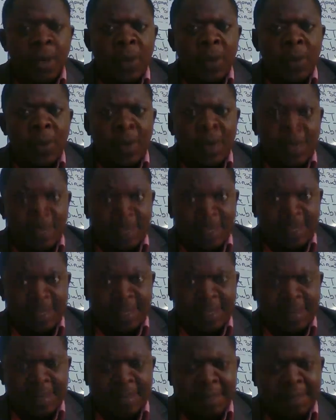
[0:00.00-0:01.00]
What is
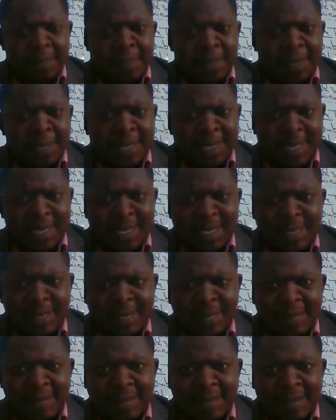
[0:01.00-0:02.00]
planning?
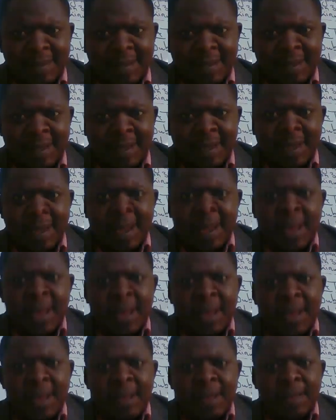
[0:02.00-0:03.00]

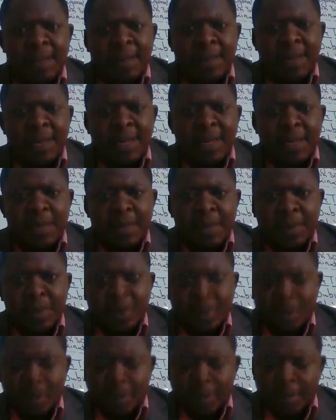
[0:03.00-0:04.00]
Planning, when
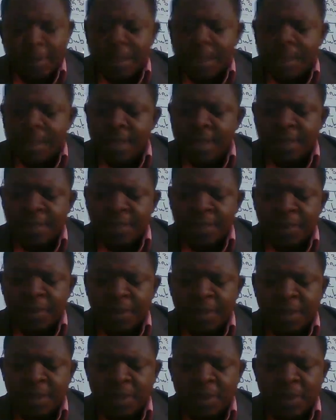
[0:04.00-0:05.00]
talking about the nursing
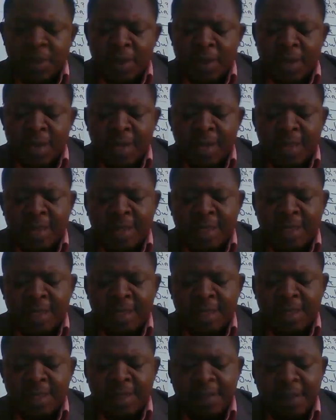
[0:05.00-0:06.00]
process, we are looking at
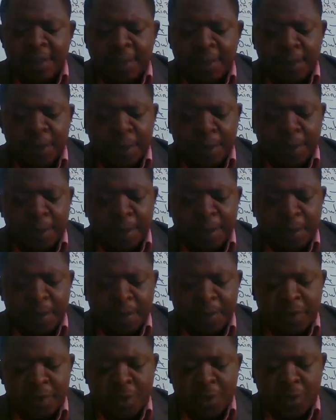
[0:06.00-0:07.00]
just the development
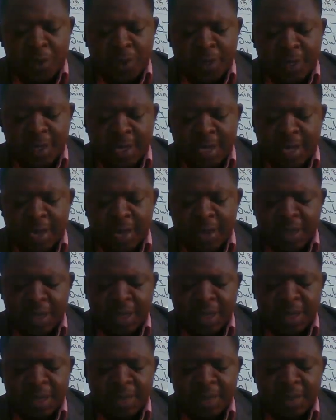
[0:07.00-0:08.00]
of goals and
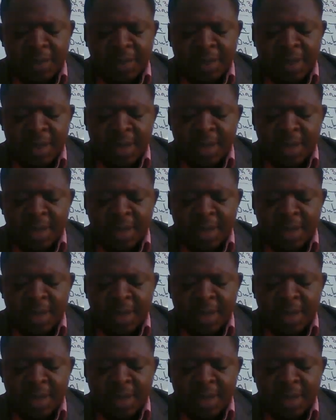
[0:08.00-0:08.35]
outcomes,